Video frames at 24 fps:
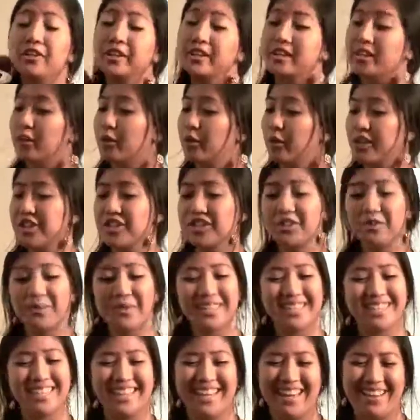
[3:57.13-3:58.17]
like the question
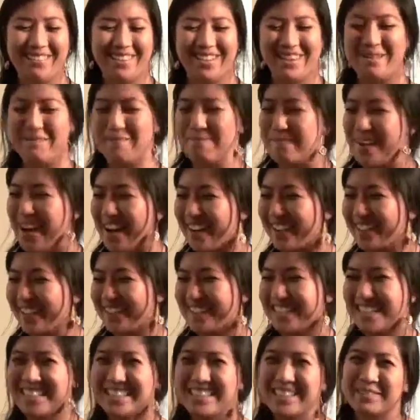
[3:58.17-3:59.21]
wasn't even
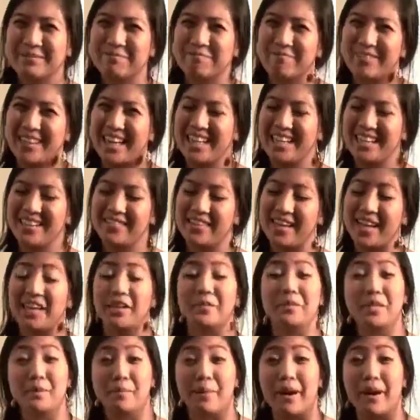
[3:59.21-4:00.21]
about any of that. It was